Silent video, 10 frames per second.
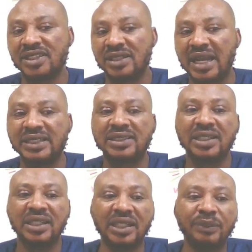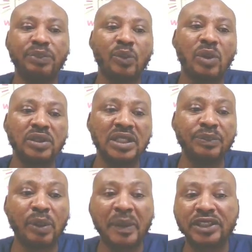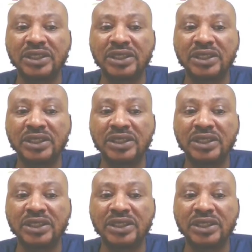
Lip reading: right? Improper